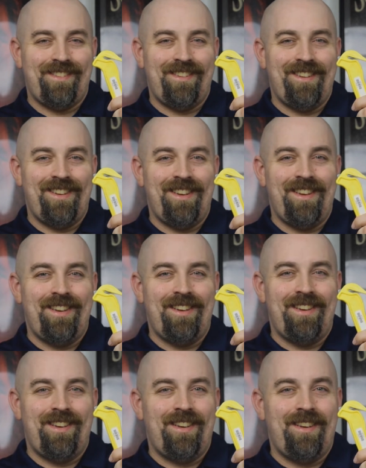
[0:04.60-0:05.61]
Hey, Nick,
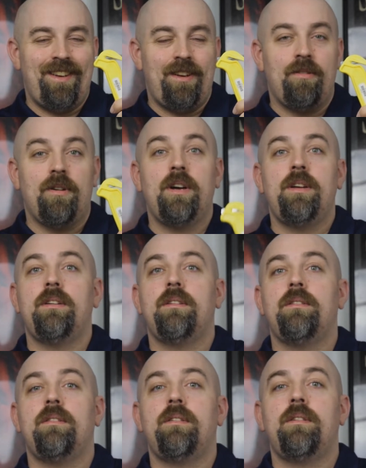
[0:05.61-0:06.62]
what are you doing? What?
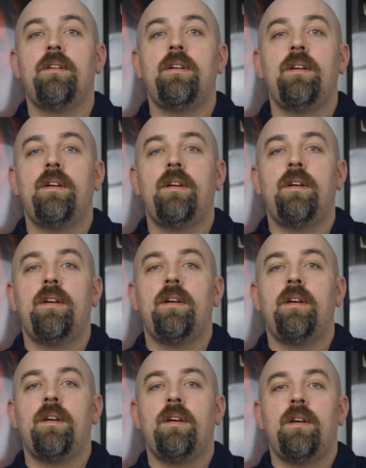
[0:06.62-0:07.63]
Why do you have a box
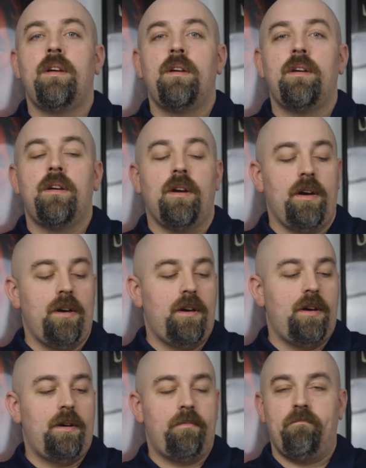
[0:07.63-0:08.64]
cutter in your hand?
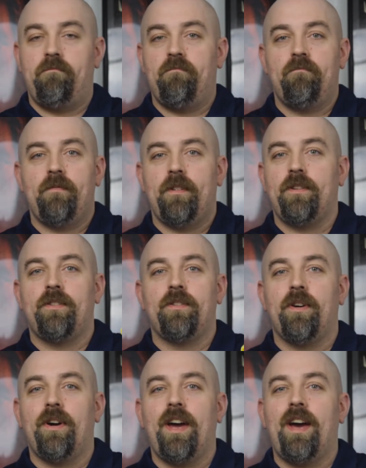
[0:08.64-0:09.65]
Uh, this is
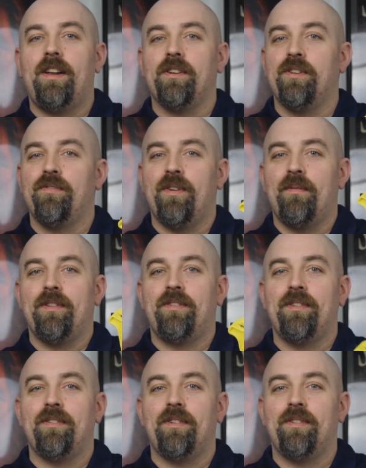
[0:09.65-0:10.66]
all I had. I couldn't find my
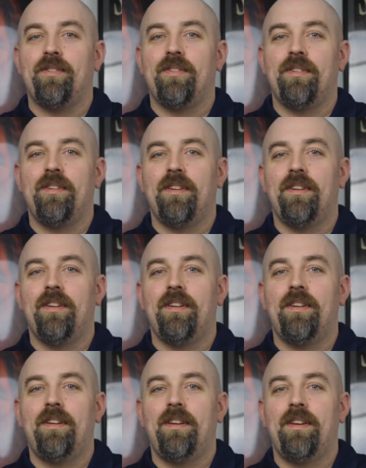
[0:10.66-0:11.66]
scissors. This is a movie about
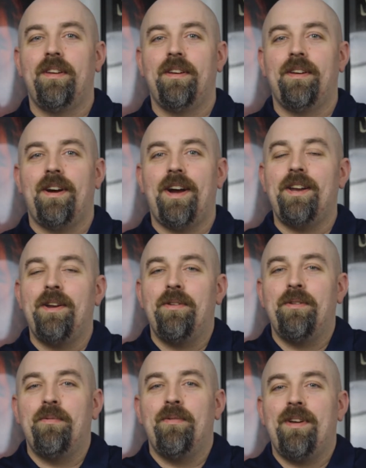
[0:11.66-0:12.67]
killers with scissors. I know
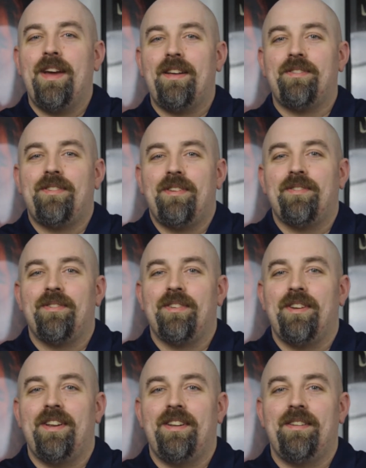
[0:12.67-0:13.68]
the movie has scissors
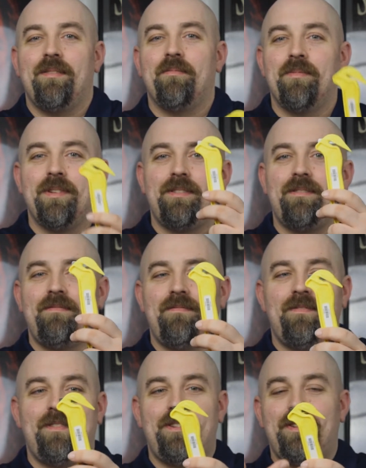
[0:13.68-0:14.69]
in it, but
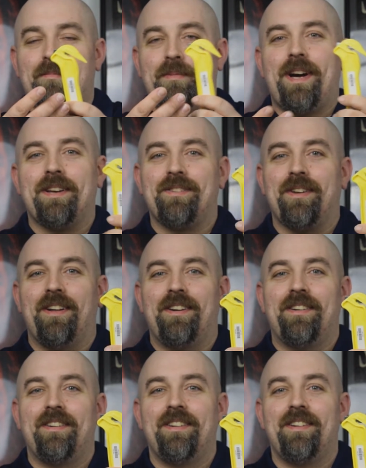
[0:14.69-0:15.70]
it's a box
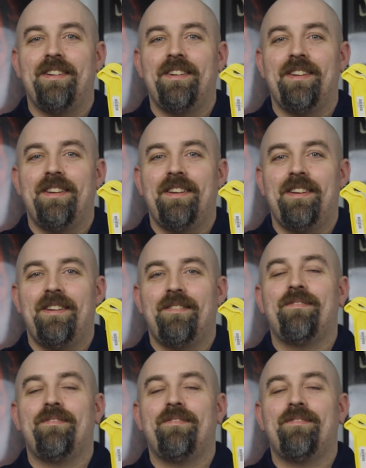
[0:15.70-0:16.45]
cutter. Start the show.